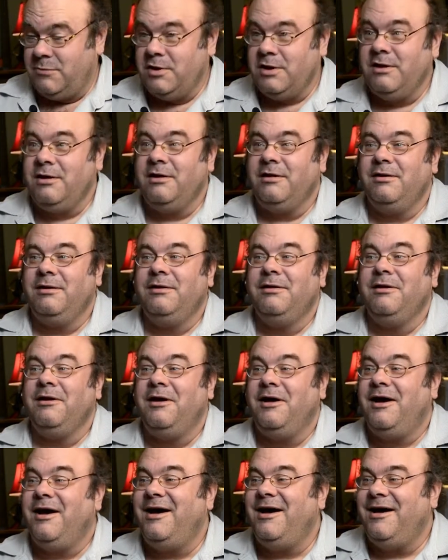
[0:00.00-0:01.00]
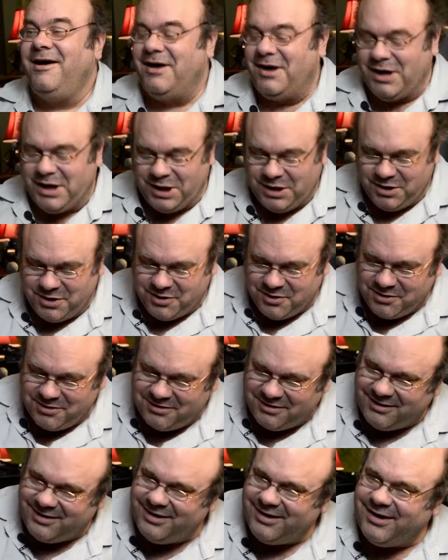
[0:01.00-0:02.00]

Hi, John. How are you? Uh, good.